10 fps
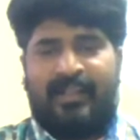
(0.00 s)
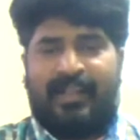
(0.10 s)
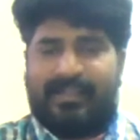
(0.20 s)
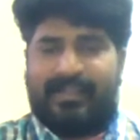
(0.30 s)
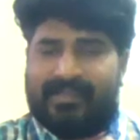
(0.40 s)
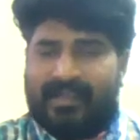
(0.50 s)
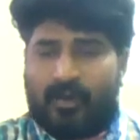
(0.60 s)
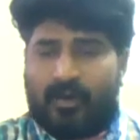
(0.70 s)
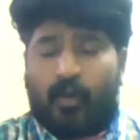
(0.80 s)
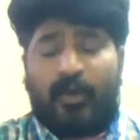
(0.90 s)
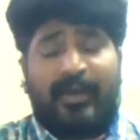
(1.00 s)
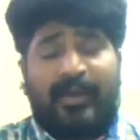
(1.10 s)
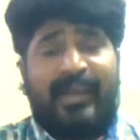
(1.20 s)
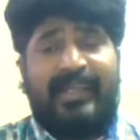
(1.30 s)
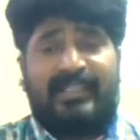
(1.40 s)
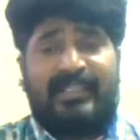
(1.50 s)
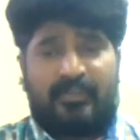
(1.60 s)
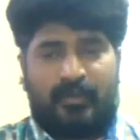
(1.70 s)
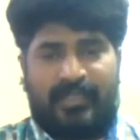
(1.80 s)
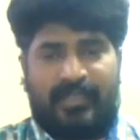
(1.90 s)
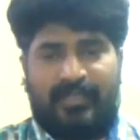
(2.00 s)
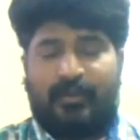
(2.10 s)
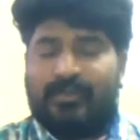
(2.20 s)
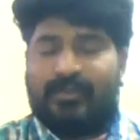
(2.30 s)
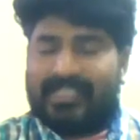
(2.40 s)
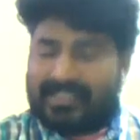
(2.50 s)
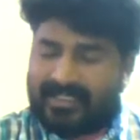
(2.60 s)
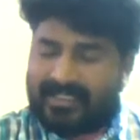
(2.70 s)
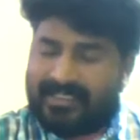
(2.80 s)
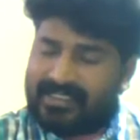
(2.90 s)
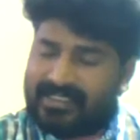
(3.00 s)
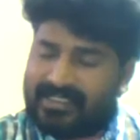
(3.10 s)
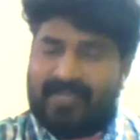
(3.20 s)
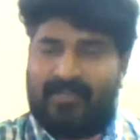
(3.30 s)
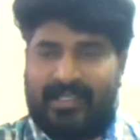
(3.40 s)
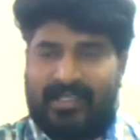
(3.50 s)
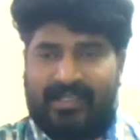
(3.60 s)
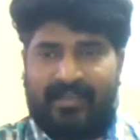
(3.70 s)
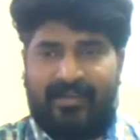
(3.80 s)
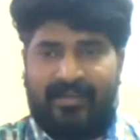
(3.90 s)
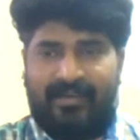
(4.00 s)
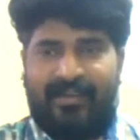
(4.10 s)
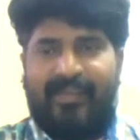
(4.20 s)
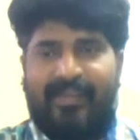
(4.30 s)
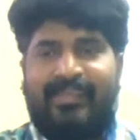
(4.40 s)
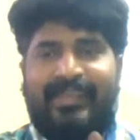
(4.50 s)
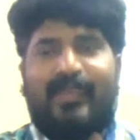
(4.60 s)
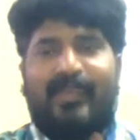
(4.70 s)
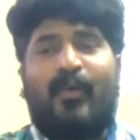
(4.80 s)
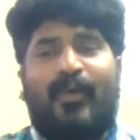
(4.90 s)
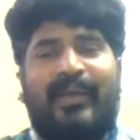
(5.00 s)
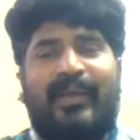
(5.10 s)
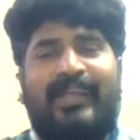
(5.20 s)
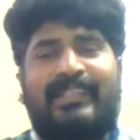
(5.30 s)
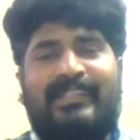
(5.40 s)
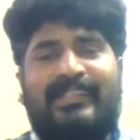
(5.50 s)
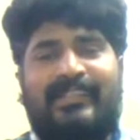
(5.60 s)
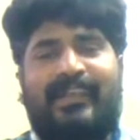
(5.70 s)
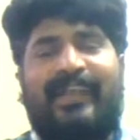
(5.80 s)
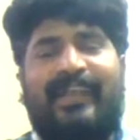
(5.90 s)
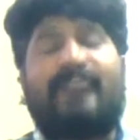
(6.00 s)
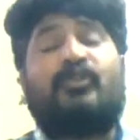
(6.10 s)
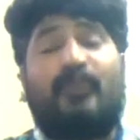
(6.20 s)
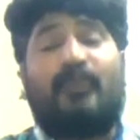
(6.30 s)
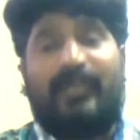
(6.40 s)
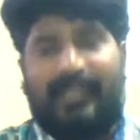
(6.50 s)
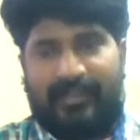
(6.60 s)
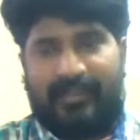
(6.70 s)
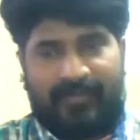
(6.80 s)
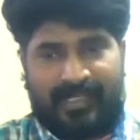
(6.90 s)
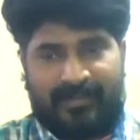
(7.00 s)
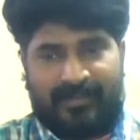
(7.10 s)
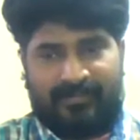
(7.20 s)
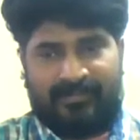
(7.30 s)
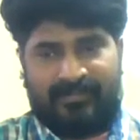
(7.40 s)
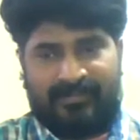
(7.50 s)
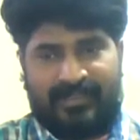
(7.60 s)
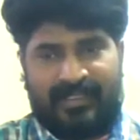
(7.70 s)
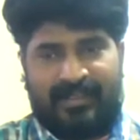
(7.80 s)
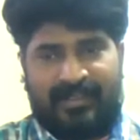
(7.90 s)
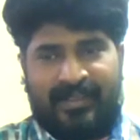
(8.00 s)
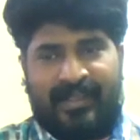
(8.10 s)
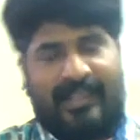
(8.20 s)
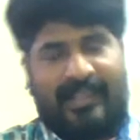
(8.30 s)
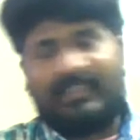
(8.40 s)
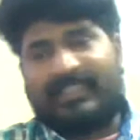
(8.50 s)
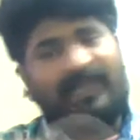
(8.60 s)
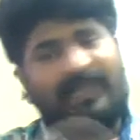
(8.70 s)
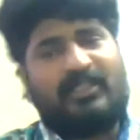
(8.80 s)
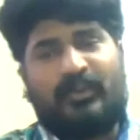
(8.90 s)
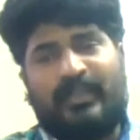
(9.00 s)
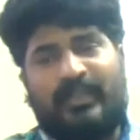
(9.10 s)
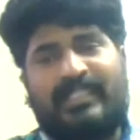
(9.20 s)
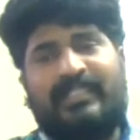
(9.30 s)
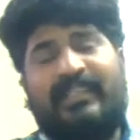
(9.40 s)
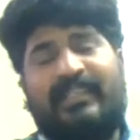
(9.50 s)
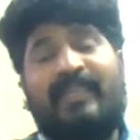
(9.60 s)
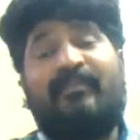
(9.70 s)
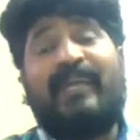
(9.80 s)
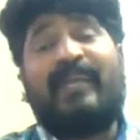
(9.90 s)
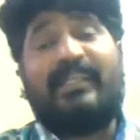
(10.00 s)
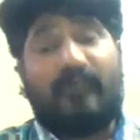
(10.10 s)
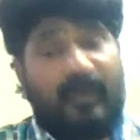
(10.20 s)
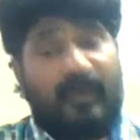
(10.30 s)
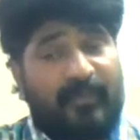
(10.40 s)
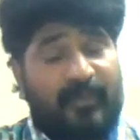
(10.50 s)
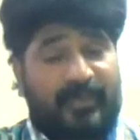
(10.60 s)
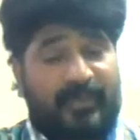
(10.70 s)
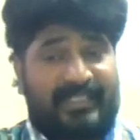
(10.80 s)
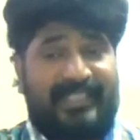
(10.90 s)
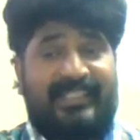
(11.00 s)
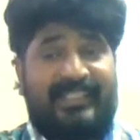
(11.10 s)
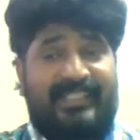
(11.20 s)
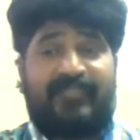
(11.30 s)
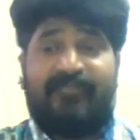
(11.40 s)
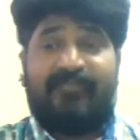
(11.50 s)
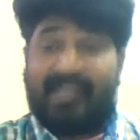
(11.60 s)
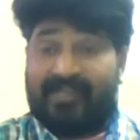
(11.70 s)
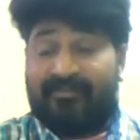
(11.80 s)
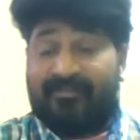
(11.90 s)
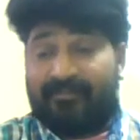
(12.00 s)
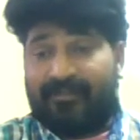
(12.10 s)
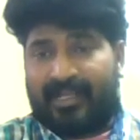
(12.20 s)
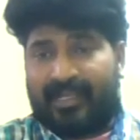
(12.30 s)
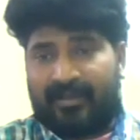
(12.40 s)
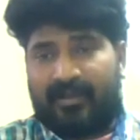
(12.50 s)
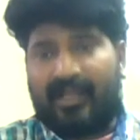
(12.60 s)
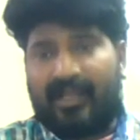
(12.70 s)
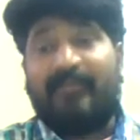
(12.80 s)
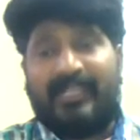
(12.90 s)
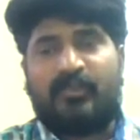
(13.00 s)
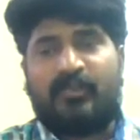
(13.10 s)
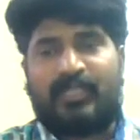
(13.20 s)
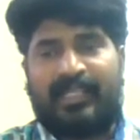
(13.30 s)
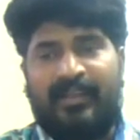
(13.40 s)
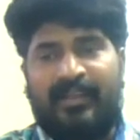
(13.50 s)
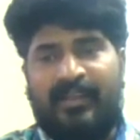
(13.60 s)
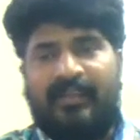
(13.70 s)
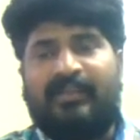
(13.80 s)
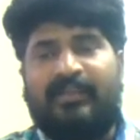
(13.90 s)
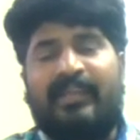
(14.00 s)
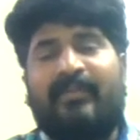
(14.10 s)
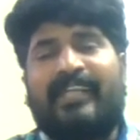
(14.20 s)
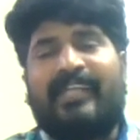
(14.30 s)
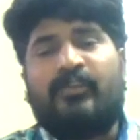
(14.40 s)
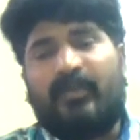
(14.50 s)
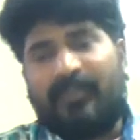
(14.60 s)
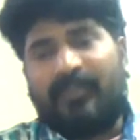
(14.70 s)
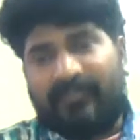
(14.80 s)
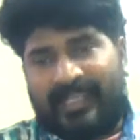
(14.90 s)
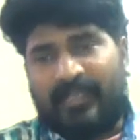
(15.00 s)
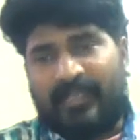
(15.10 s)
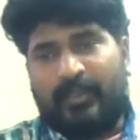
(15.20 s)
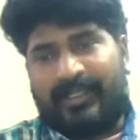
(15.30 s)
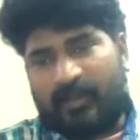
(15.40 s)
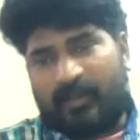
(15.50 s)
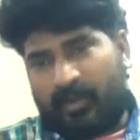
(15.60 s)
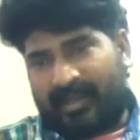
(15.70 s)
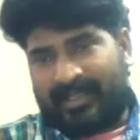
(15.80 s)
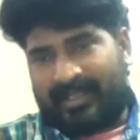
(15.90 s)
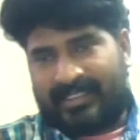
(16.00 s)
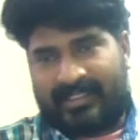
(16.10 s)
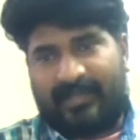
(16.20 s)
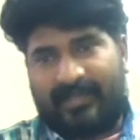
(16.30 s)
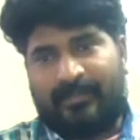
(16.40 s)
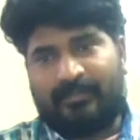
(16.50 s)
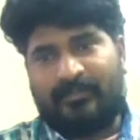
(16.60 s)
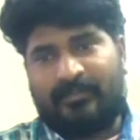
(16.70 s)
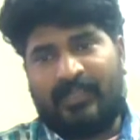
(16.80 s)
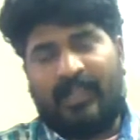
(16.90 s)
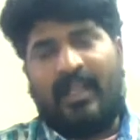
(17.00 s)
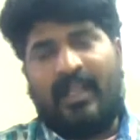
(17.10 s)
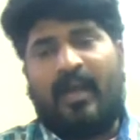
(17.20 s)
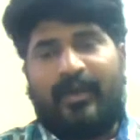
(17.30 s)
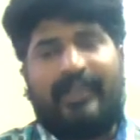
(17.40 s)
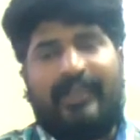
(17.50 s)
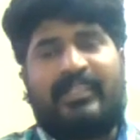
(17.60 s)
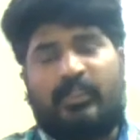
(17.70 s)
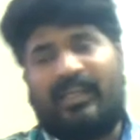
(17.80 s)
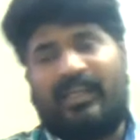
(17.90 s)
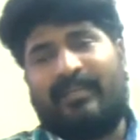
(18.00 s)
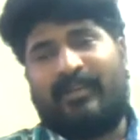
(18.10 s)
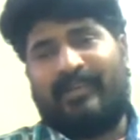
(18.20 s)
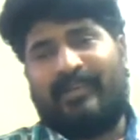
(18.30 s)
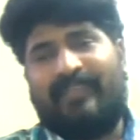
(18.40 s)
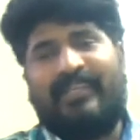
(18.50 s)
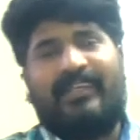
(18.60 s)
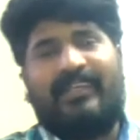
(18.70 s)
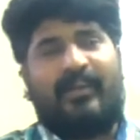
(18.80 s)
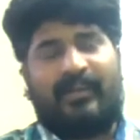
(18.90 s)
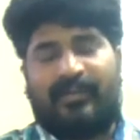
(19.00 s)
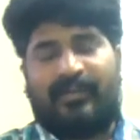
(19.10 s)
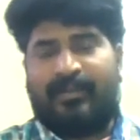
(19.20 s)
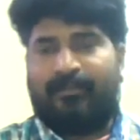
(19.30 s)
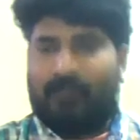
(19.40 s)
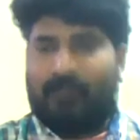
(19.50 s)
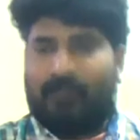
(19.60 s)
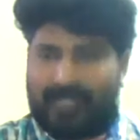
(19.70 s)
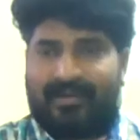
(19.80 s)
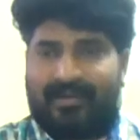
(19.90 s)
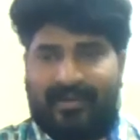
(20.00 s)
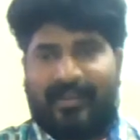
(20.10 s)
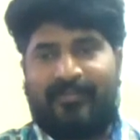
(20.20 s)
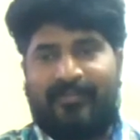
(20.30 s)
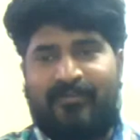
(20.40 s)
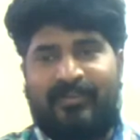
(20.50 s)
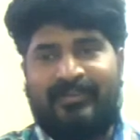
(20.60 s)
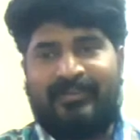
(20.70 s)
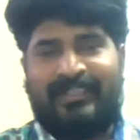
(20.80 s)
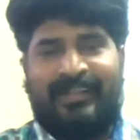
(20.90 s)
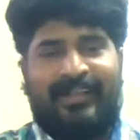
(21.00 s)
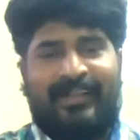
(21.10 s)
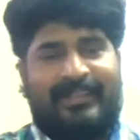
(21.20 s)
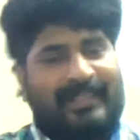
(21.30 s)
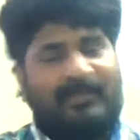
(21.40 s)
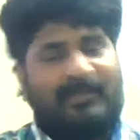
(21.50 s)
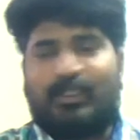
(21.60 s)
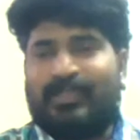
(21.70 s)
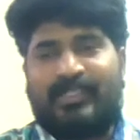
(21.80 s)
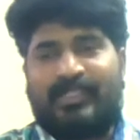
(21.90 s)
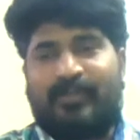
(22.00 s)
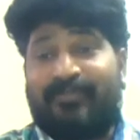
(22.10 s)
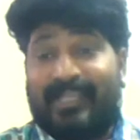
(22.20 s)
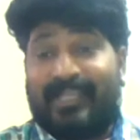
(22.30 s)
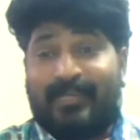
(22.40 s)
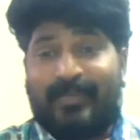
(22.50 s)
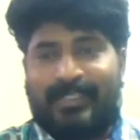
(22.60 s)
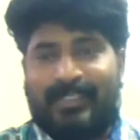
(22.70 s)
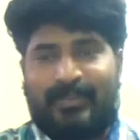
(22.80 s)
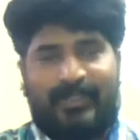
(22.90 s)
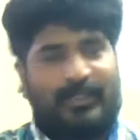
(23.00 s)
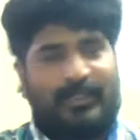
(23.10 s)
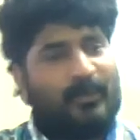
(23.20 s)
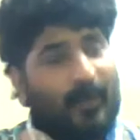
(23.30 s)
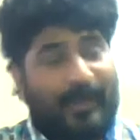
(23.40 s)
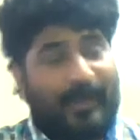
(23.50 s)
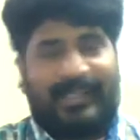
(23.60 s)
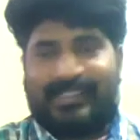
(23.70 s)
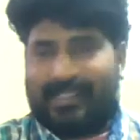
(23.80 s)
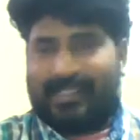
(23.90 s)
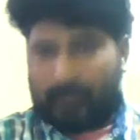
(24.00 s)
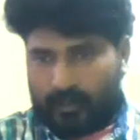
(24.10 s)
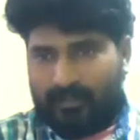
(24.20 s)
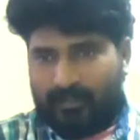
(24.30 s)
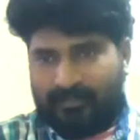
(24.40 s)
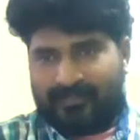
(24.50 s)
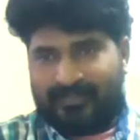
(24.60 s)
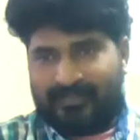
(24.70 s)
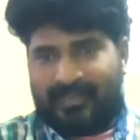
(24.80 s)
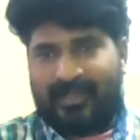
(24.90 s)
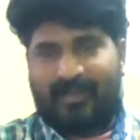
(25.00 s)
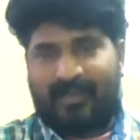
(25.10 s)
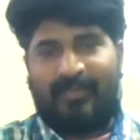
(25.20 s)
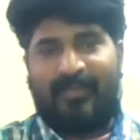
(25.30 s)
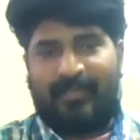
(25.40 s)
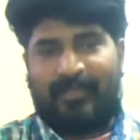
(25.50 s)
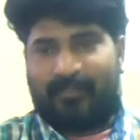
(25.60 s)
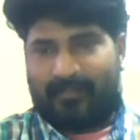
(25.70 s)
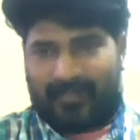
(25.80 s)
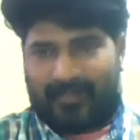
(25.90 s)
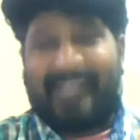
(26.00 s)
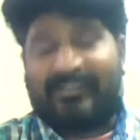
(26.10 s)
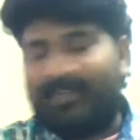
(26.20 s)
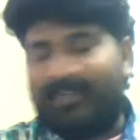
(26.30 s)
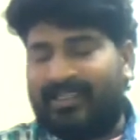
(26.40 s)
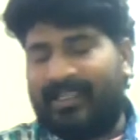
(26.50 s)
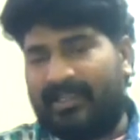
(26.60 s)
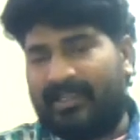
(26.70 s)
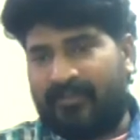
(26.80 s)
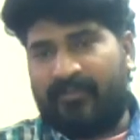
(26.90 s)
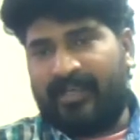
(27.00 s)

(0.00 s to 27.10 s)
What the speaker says: they organize, okay, though they study the same material, they organize it in an extraordinary way. And some students, they might not be presenting it very well. I mean to say, they might not be very good at organizing. Or let us talk about even in our general life, some students are very good at okay to organize their room, or maybe place where they live in,